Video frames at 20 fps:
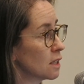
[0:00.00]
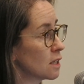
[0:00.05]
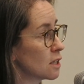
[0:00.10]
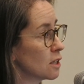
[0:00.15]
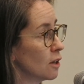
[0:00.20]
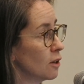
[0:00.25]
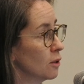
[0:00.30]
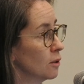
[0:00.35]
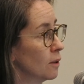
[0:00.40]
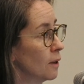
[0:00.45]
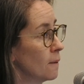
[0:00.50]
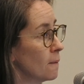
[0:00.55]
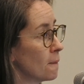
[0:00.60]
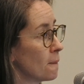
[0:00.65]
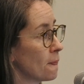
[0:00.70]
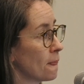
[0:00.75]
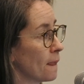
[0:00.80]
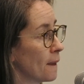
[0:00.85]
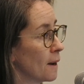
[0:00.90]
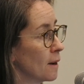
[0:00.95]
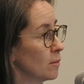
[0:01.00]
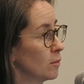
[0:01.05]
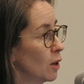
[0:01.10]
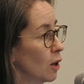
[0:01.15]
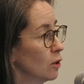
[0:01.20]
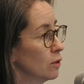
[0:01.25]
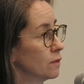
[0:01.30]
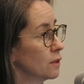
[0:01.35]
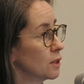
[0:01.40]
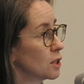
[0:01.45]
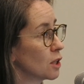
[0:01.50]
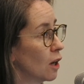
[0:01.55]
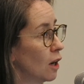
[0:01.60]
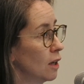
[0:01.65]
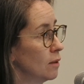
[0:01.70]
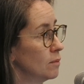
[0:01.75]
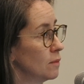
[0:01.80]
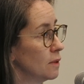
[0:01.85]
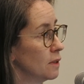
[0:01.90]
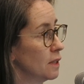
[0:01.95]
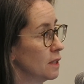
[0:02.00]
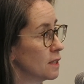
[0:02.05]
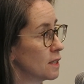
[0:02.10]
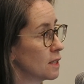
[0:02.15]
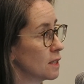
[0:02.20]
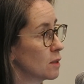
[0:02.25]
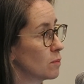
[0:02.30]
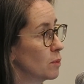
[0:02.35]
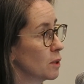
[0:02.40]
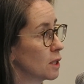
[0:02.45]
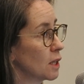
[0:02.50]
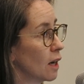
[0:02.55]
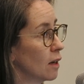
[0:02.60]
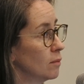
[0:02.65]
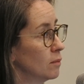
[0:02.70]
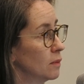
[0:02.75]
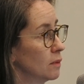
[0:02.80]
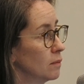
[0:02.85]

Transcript: So over time, this has become